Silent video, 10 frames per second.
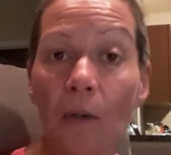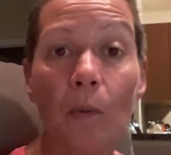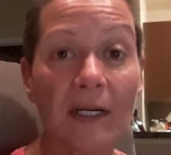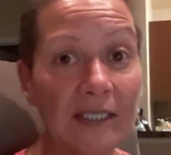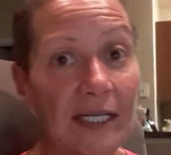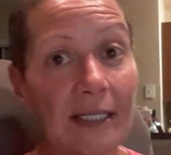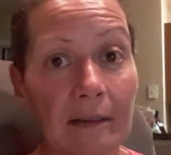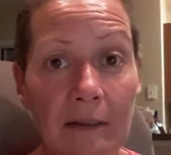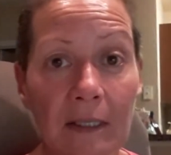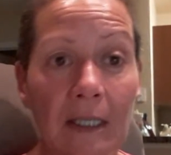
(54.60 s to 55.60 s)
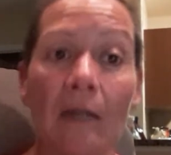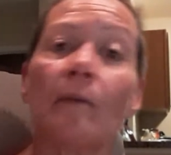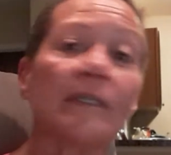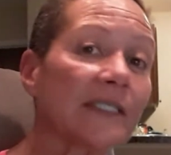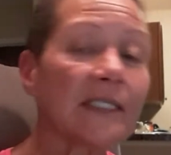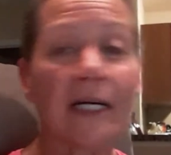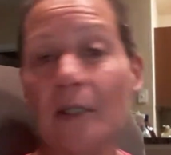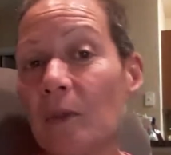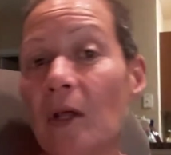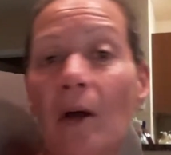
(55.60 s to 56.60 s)
once I was
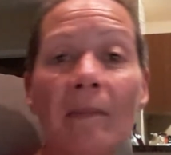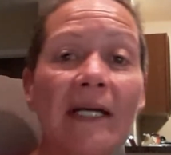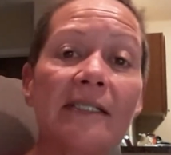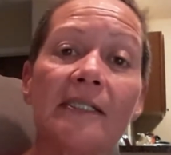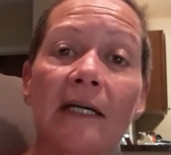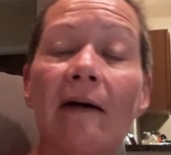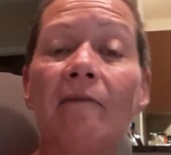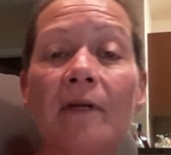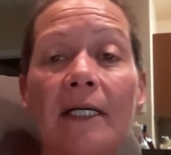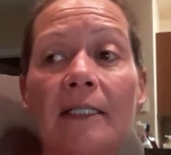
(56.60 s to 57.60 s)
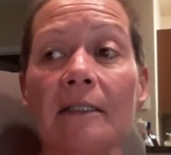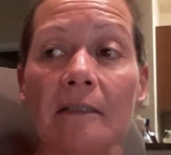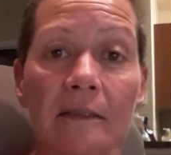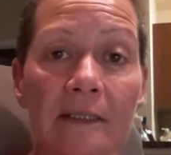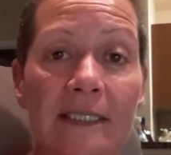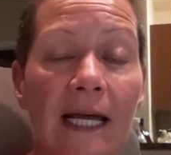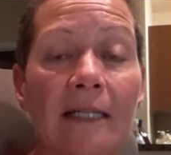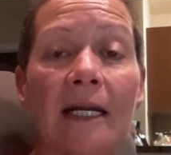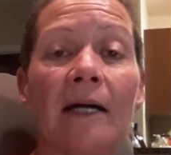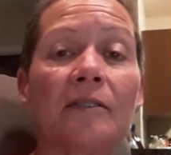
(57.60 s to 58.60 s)
done with all my stuff and I
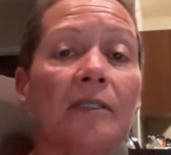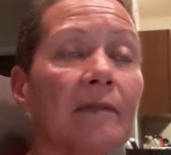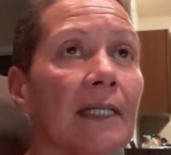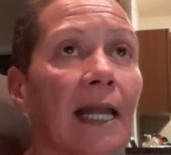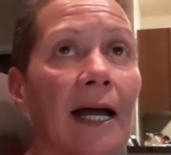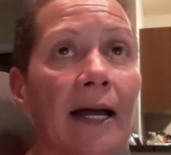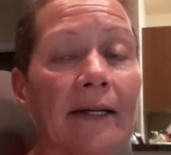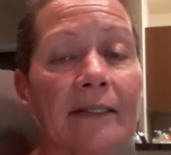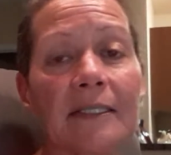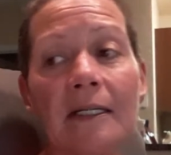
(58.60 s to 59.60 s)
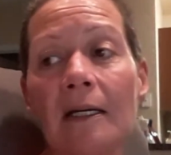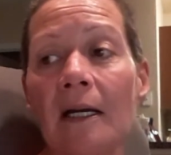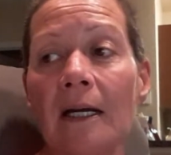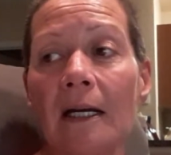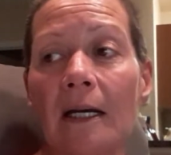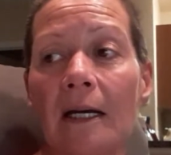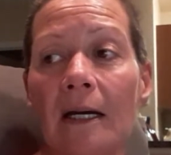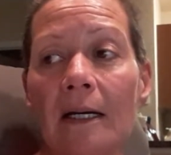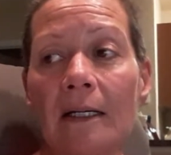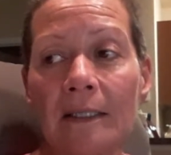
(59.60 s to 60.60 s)
sat down to relax,
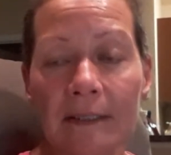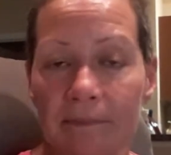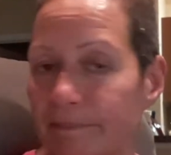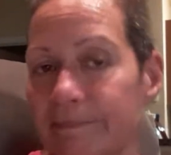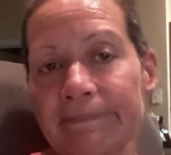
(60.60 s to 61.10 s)
um,